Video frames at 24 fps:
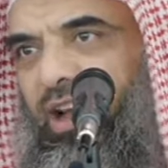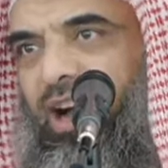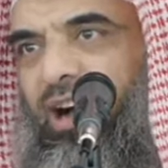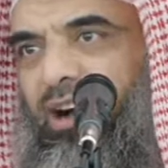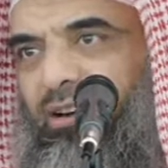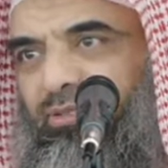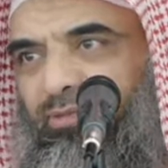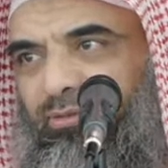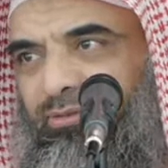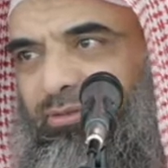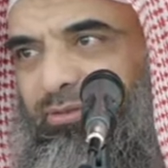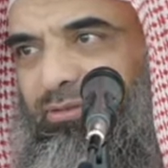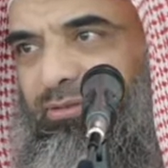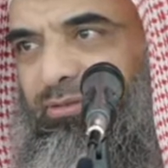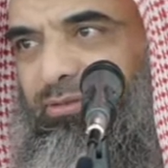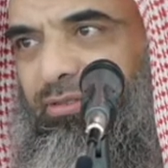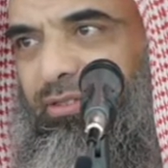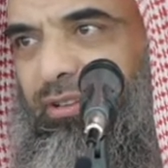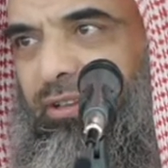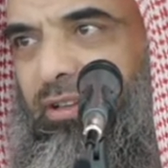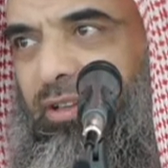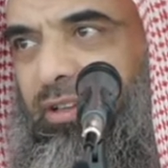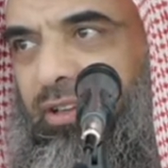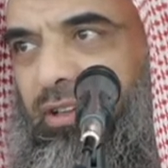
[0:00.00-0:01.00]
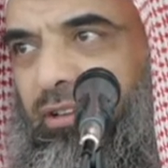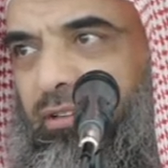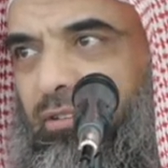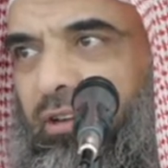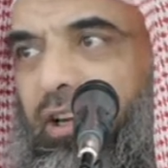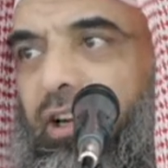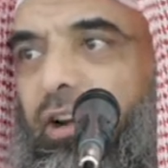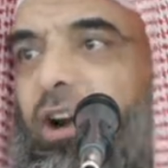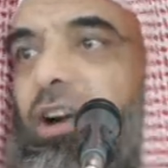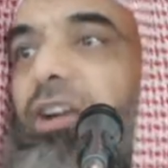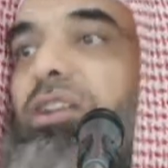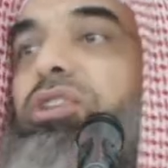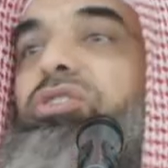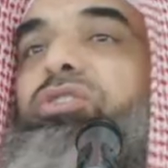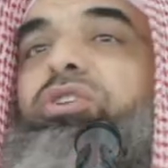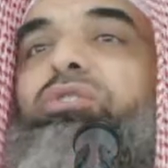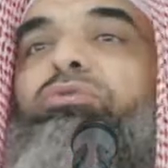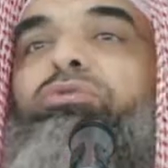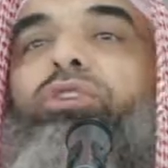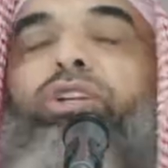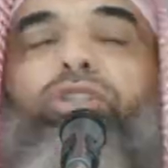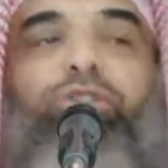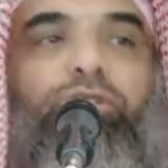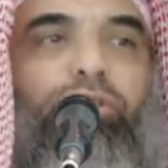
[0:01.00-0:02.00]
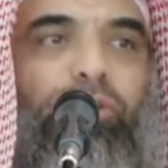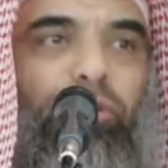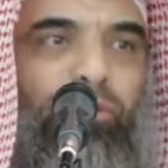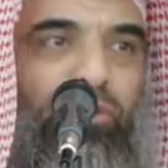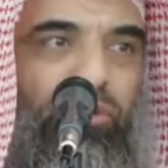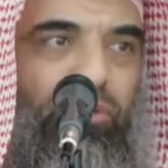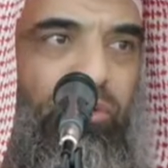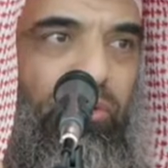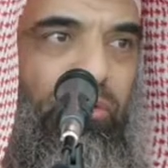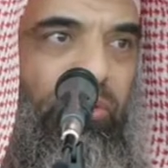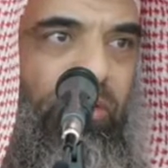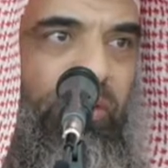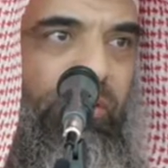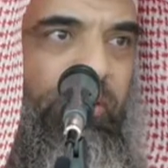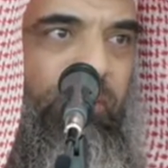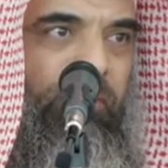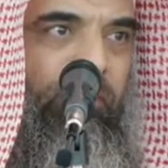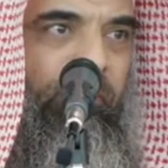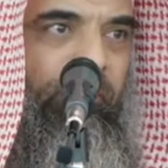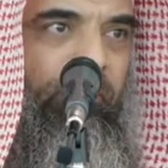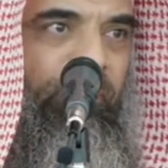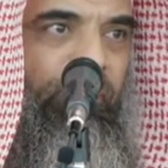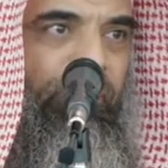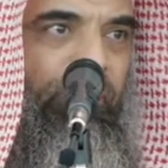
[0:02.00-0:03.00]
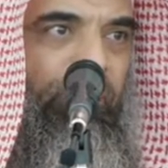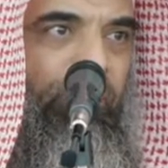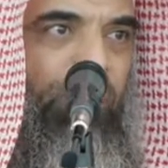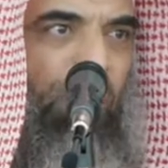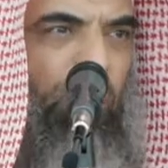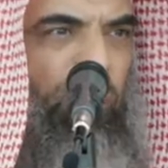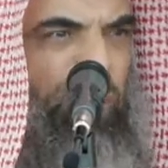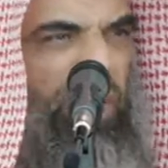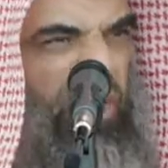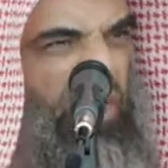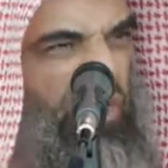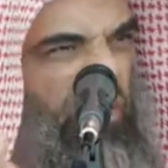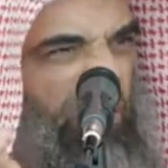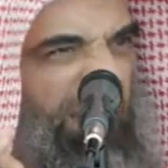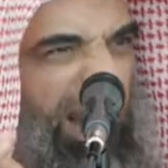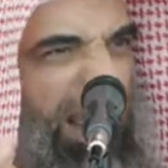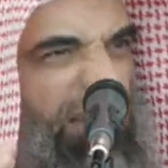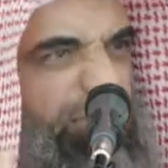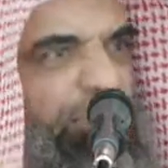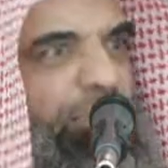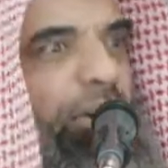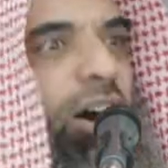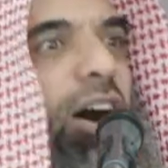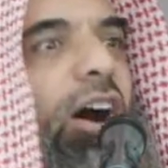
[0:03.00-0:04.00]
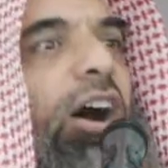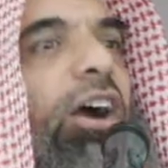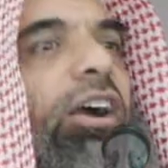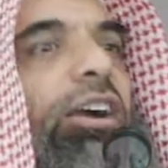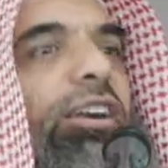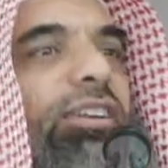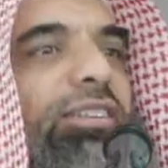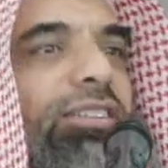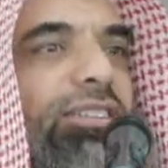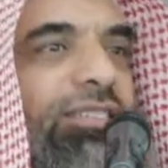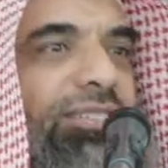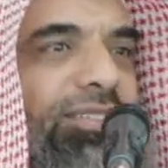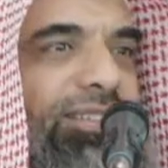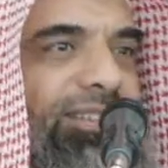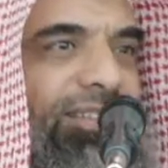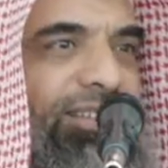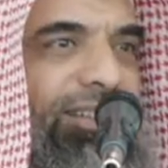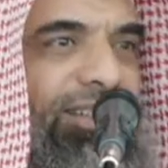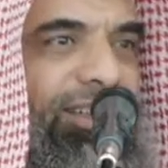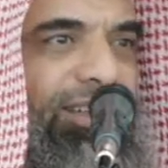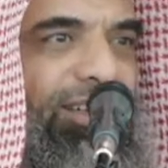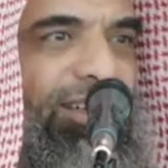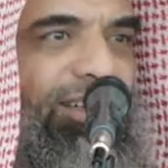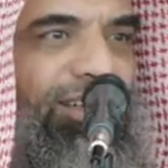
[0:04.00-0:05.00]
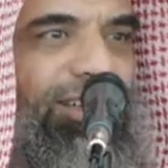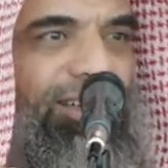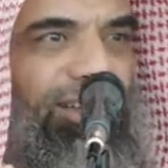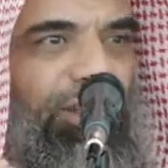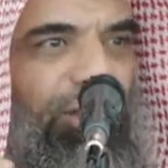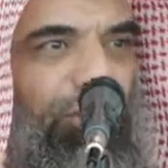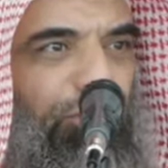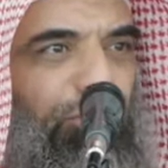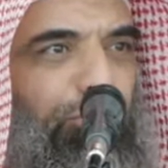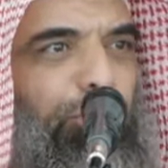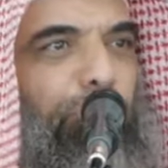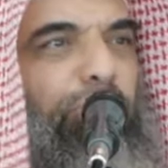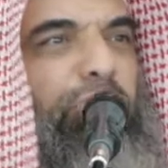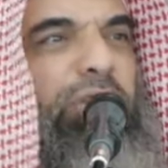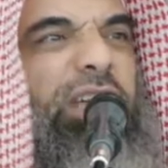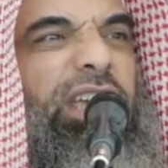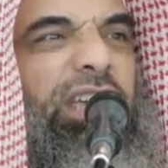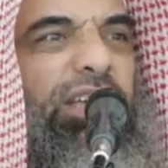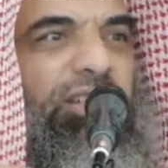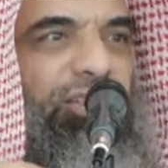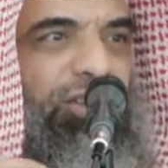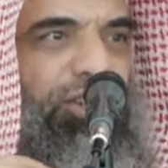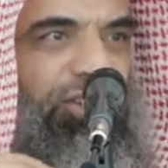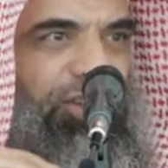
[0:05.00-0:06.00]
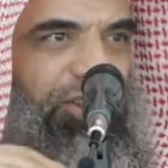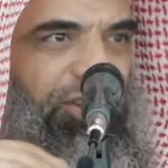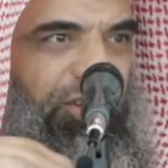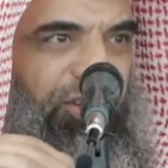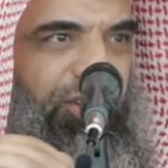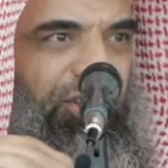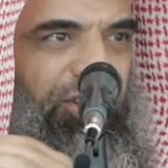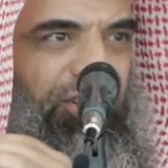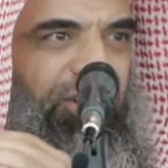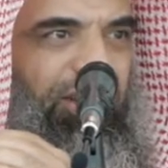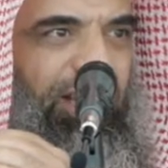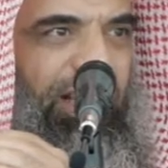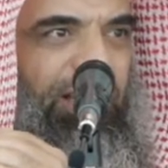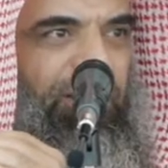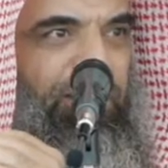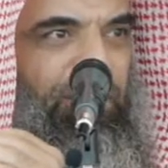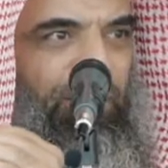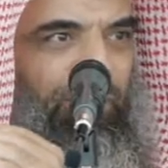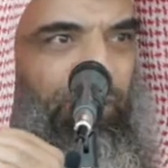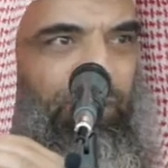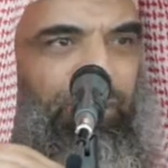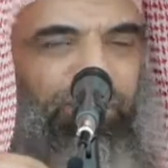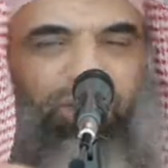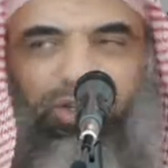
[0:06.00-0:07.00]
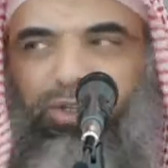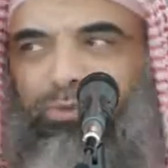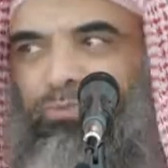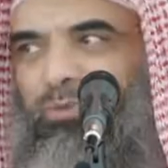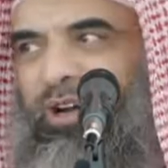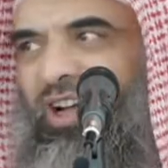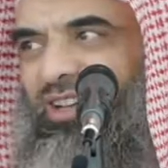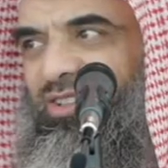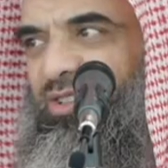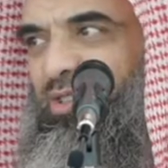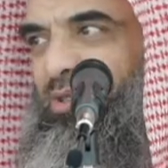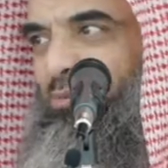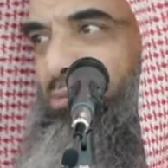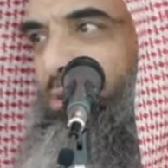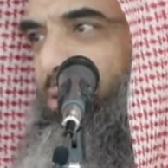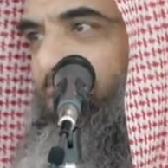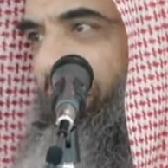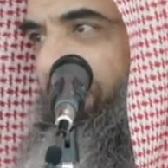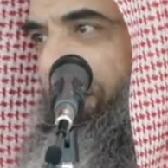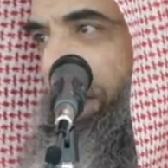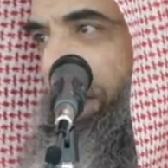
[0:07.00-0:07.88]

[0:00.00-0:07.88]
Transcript: off, regardless of what you do. But we strive hard to reach as close as possible.